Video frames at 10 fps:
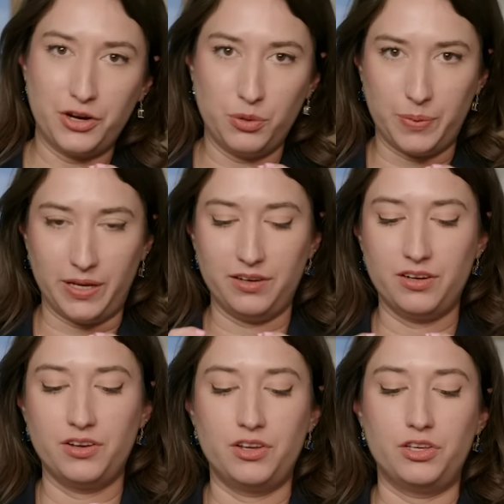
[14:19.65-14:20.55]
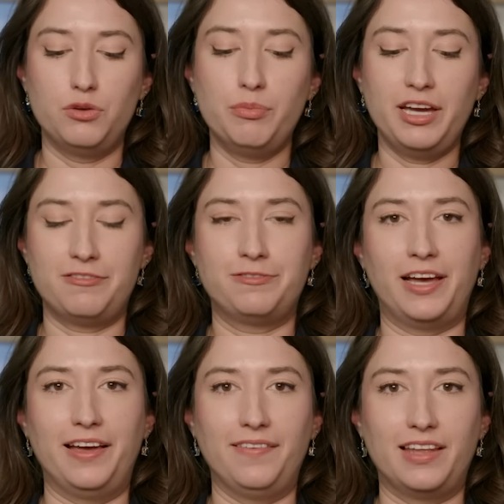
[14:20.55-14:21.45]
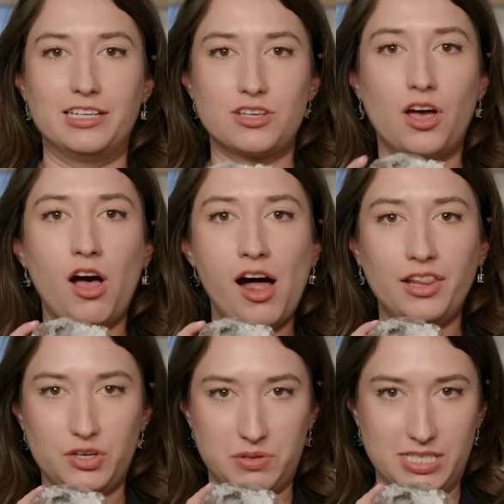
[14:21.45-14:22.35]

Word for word: it open, you might find that it's hollow